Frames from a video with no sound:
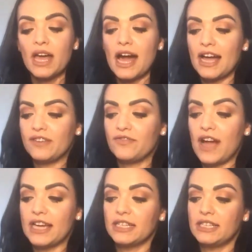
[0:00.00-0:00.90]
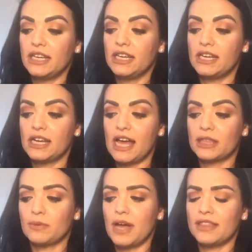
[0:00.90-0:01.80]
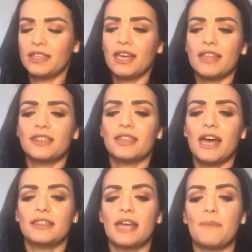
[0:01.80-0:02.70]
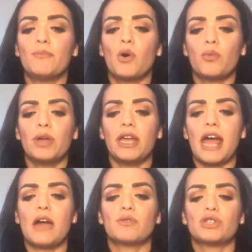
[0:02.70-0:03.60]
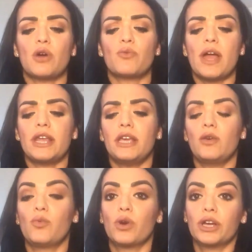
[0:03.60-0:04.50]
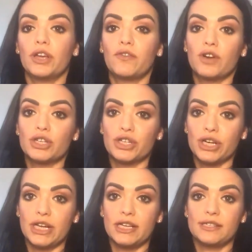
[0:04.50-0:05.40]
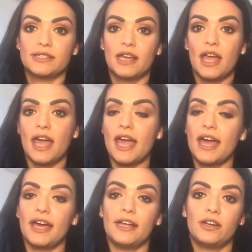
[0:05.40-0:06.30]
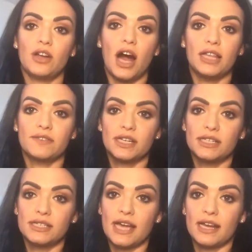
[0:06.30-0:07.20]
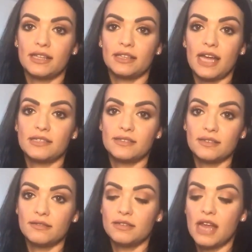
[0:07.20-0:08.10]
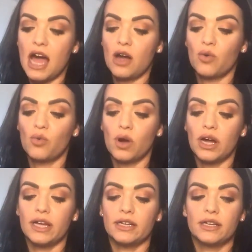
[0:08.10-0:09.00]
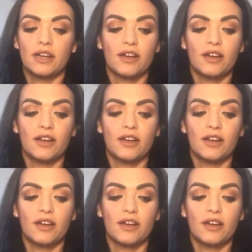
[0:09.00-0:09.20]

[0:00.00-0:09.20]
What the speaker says: I think at that moment, I was already working for attorneys, and all of a sudden decided that that's not what